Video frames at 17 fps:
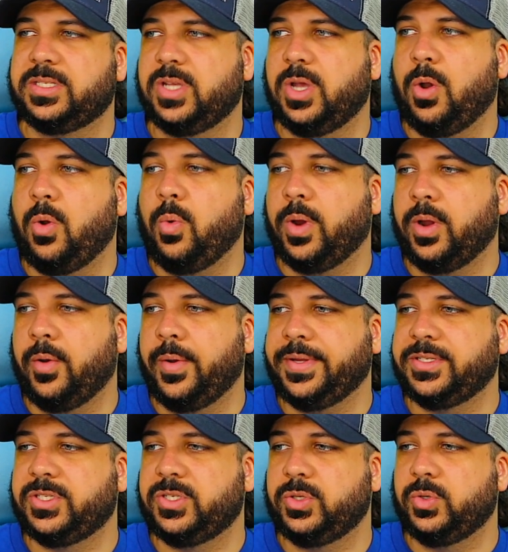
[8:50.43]
So we're
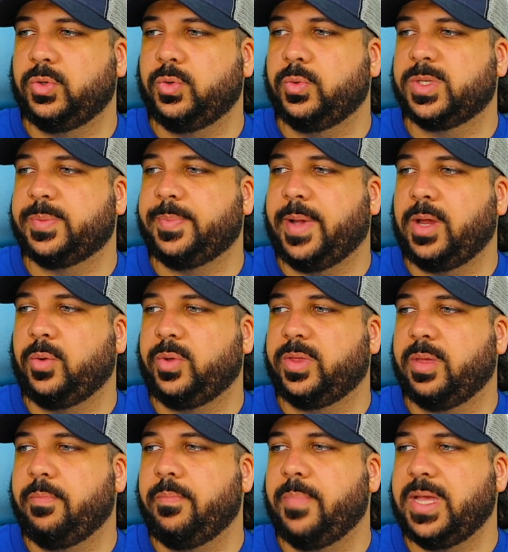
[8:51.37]
going to respond
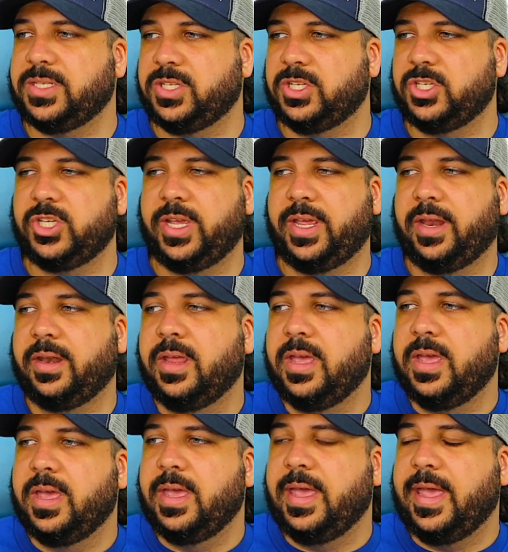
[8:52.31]
with a message, and
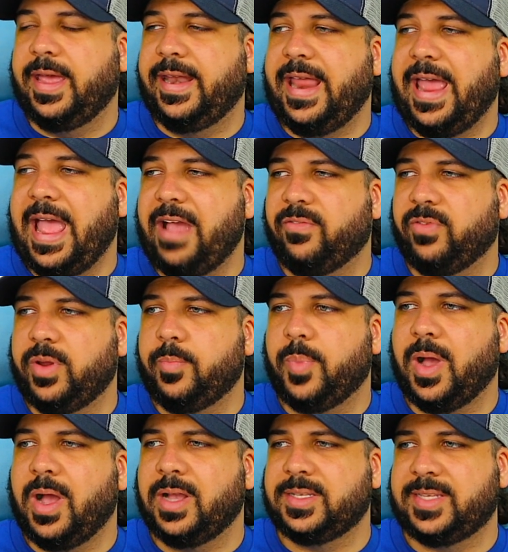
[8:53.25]
every
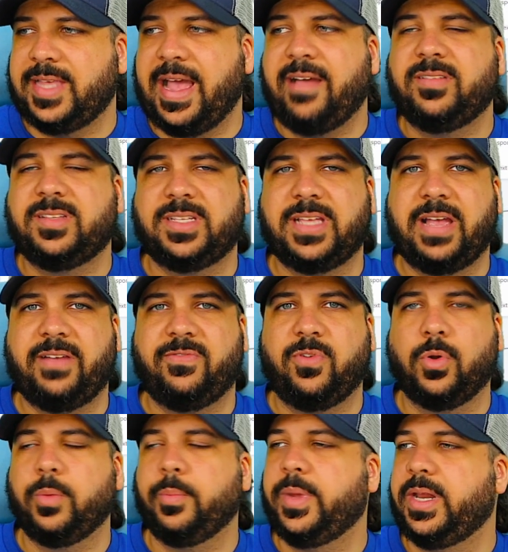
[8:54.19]
box has that
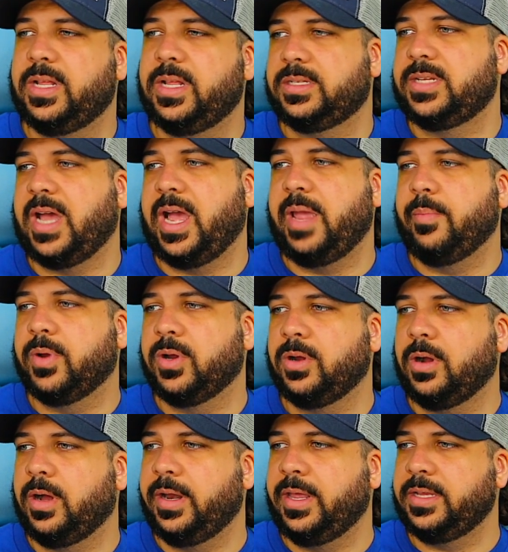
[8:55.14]
4-minute timer
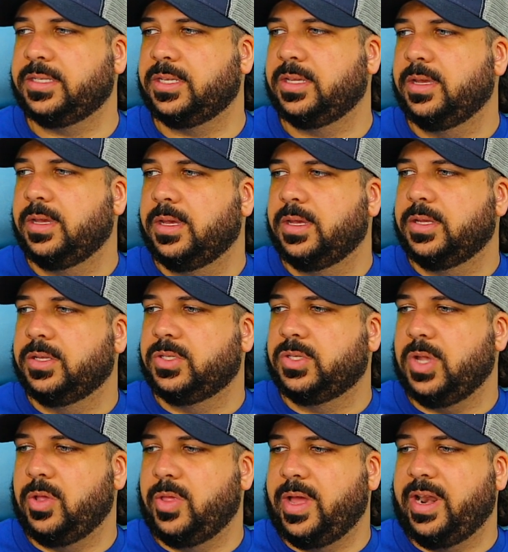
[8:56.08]
on it,
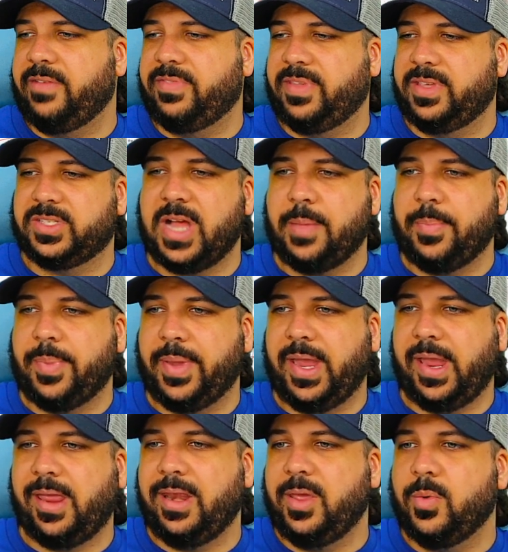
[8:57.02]
so that if they stop
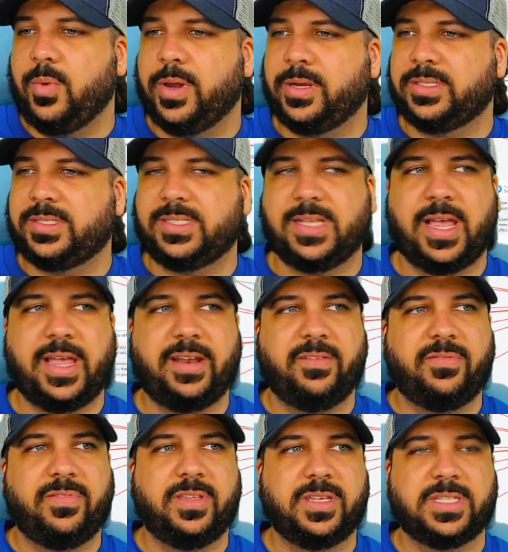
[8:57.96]
anywhere inside
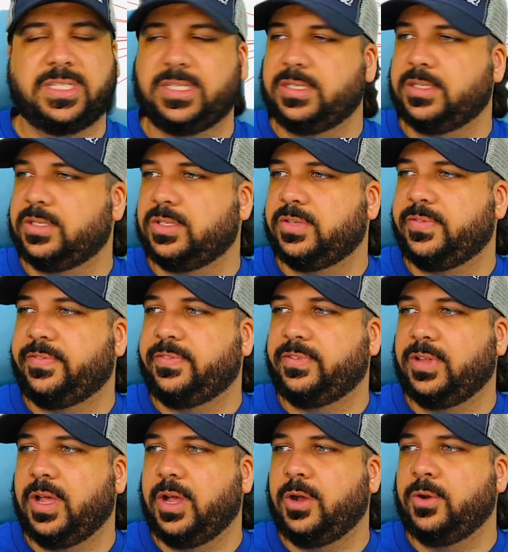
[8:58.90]
of this
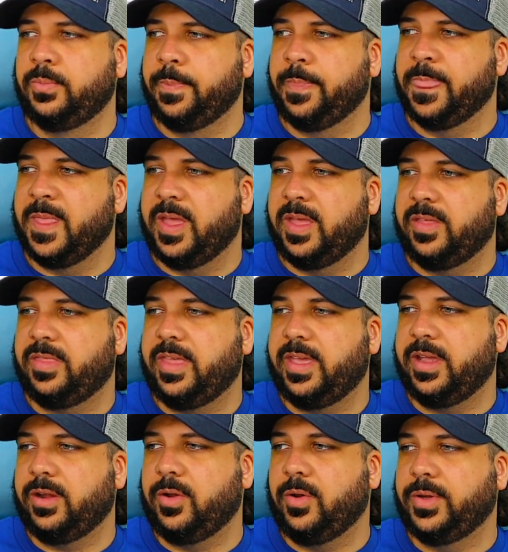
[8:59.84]
flow,
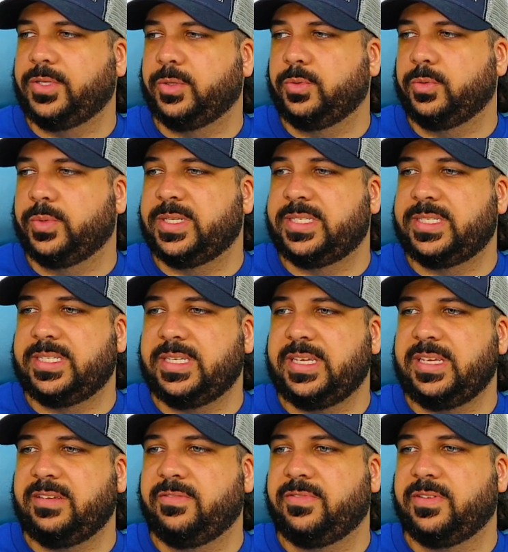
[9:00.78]
they are going to
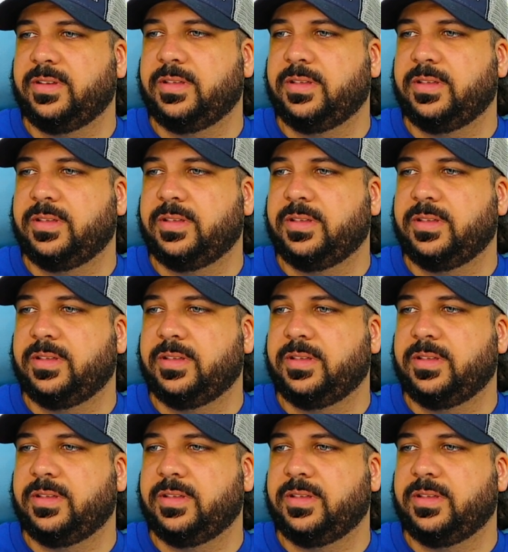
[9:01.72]
receive